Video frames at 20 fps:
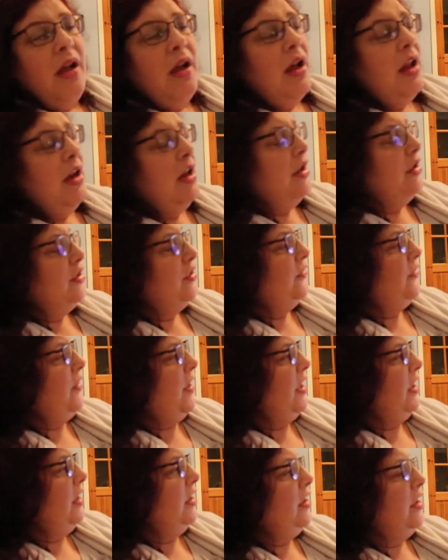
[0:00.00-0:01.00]
a larger
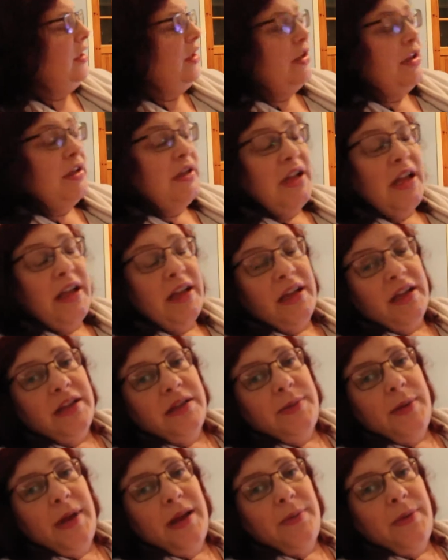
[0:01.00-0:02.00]
file early on the day. I
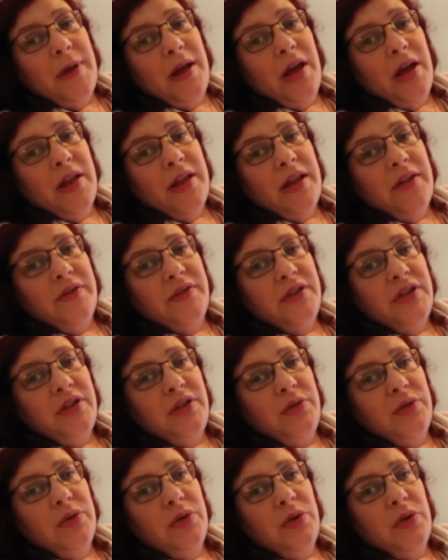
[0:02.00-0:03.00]
spent part of the
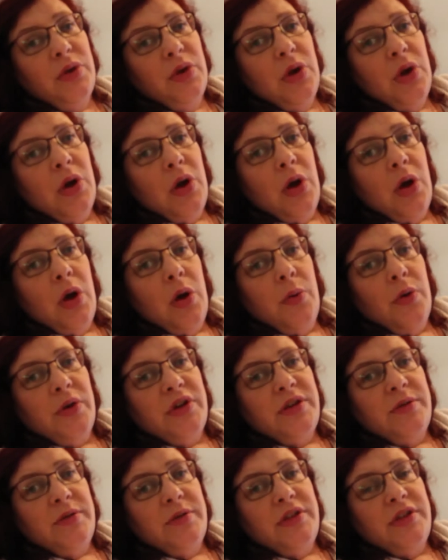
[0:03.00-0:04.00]
afternoon
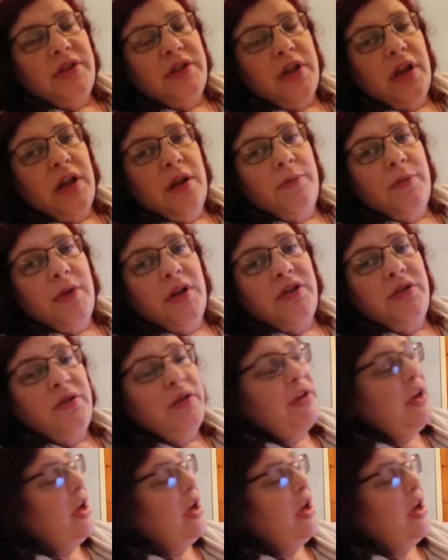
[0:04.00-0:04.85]
watching some Judy